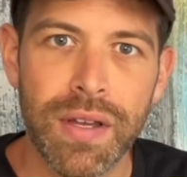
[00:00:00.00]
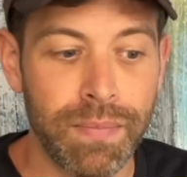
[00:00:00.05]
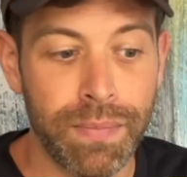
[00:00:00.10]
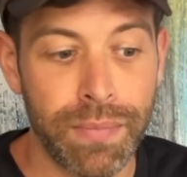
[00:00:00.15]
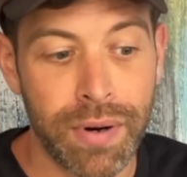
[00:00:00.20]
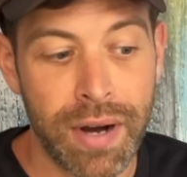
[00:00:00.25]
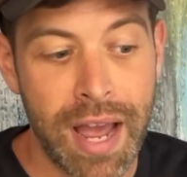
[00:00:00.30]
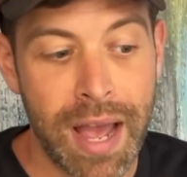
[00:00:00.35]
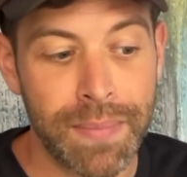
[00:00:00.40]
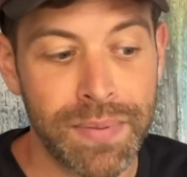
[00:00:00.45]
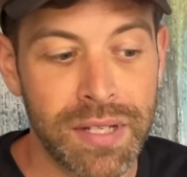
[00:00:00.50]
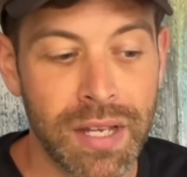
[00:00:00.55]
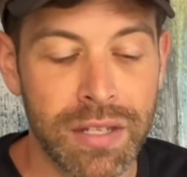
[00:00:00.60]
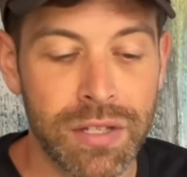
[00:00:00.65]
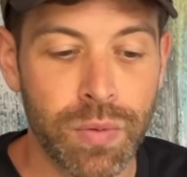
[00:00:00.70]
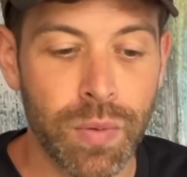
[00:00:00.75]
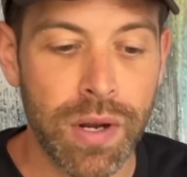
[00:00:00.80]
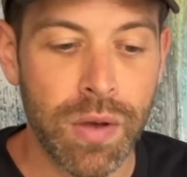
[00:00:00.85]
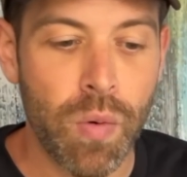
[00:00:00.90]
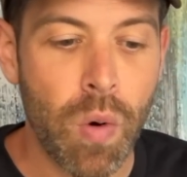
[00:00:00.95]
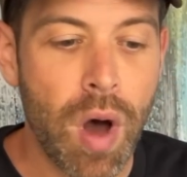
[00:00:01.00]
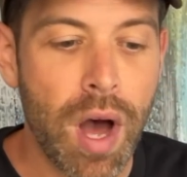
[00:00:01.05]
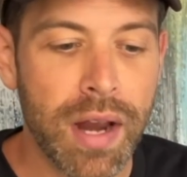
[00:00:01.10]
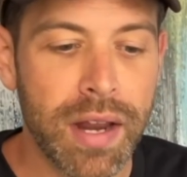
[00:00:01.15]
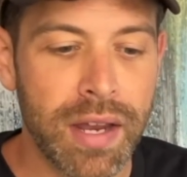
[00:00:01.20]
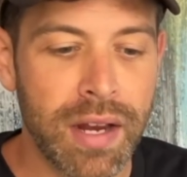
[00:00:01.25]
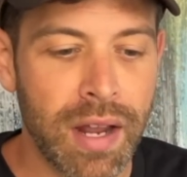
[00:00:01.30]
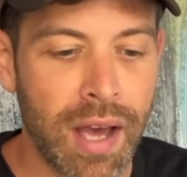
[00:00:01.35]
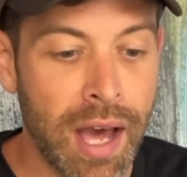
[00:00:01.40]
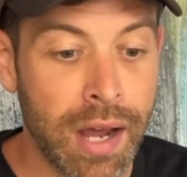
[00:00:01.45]
Perhaps that's what he
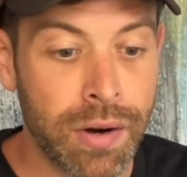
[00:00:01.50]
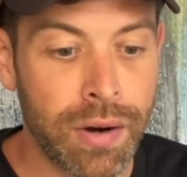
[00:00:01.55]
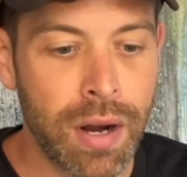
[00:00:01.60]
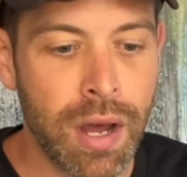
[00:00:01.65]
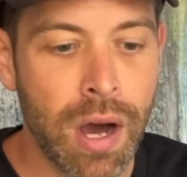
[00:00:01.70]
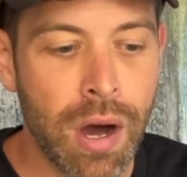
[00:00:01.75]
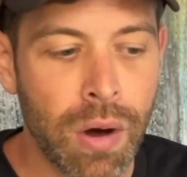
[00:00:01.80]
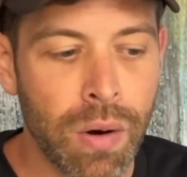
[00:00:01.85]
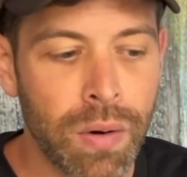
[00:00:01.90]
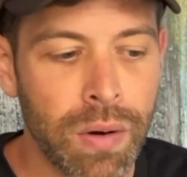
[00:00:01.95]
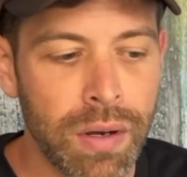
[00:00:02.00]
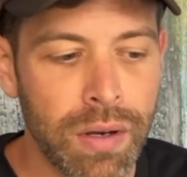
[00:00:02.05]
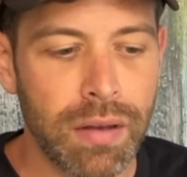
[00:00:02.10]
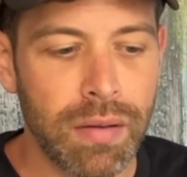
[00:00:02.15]
wanted. I don't know.